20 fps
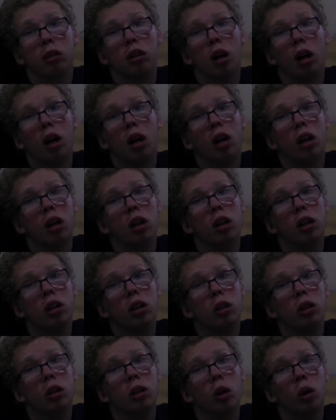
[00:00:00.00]

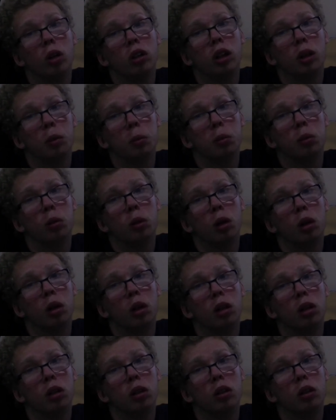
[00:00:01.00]
Pro, Logic
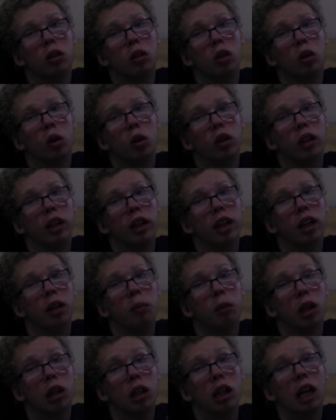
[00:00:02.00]
Pro on it,
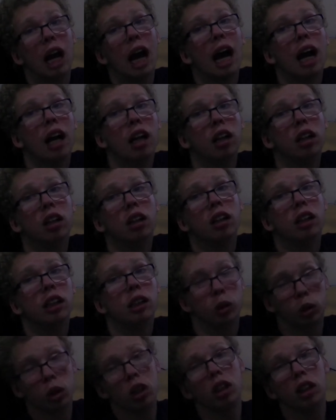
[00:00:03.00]
but you can.
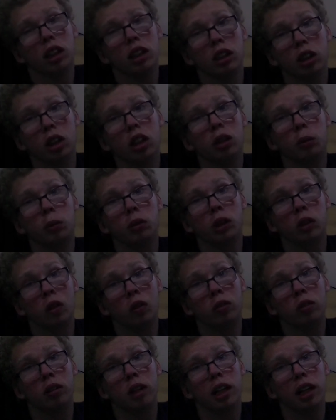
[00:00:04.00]
It's good
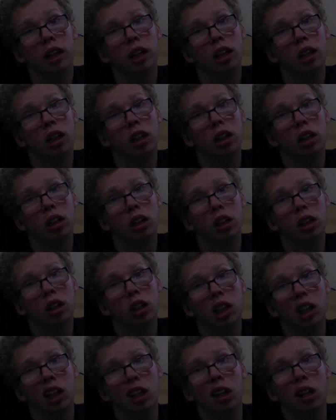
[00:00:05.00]
software,
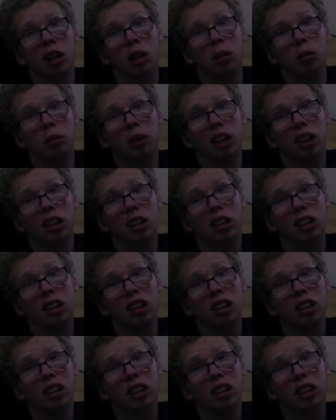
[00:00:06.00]
but